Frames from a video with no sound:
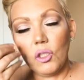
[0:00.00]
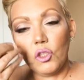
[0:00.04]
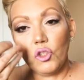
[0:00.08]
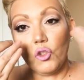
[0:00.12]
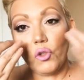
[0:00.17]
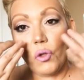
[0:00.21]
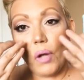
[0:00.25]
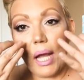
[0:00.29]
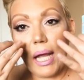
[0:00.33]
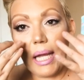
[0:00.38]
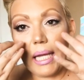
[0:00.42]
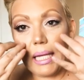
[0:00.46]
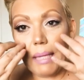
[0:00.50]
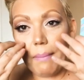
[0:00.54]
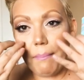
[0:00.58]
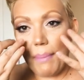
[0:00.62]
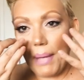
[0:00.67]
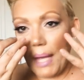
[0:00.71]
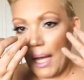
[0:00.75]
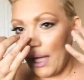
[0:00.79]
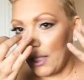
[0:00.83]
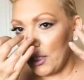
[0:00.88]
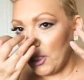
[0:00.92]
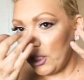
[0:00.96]
dry and
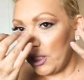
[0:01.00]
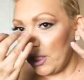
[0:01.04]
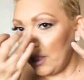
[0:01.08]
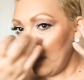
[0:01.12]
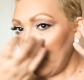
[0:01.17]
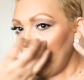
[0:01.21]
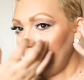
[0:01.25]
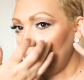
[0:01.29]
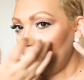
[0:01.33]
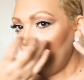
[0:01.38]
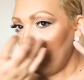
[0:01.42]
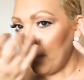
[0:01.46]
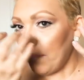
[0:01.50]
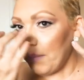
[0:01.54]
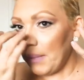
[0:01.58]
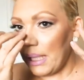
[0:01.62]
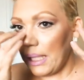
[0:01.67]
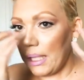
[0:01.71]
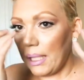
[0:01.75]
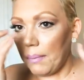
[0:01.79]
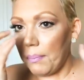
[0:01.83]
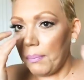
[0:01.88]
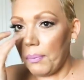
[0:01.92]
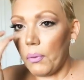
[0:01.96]
patchy on
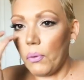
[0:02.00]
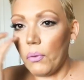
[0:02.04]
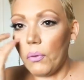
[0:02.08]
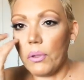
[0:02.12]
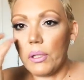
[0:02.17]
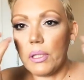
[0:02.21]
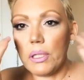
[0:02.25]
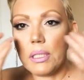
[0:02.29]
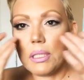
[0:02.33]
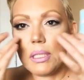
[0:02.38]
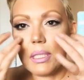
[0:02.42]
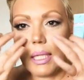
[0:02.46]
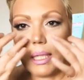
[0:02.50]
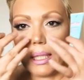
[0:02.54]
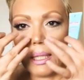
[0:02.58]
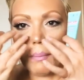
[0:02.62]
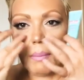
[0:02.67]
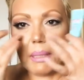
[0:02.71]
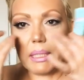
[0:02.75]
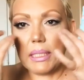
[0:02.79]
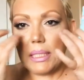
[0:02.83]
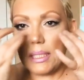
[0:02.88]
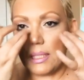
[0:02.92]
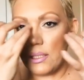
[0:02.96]
my pores, like
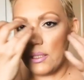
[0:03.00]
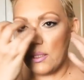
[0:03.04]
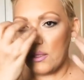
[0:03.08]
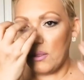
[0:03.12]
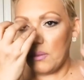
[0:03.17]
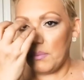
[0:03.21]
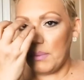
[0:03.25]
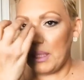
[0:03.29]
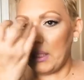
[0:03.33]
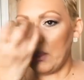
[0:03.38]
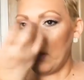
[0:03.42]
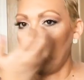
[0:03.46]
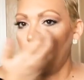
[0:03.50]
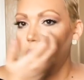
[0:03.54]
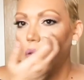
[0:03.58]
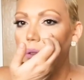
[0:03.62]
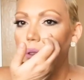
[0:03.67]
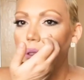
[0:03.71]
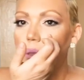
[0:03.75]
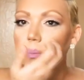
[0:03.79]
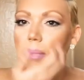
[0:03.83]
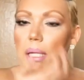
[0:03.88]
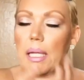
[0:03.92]
in my T-zone, my nose,